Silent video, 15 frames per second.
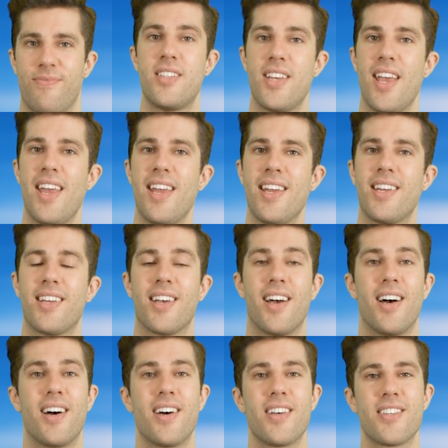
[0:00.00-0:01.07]
Take
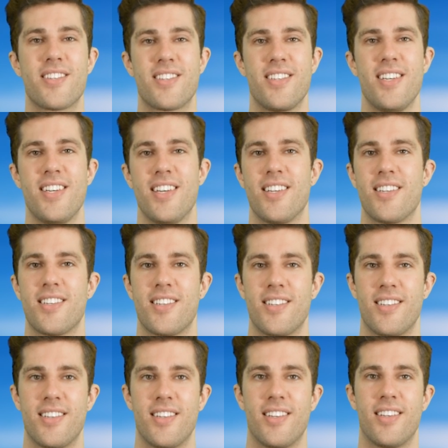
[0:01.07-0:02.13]
a seat.
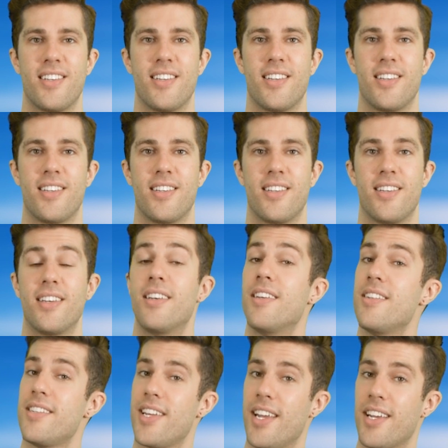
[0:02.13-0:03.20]

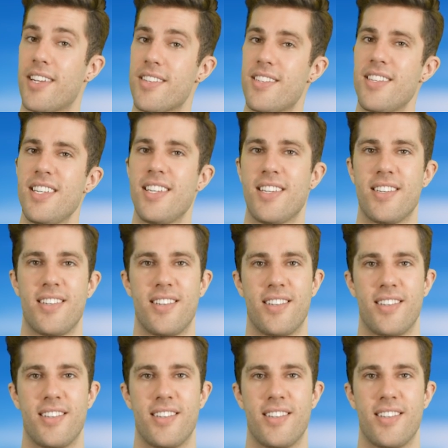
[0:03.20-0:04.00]
Take a seat.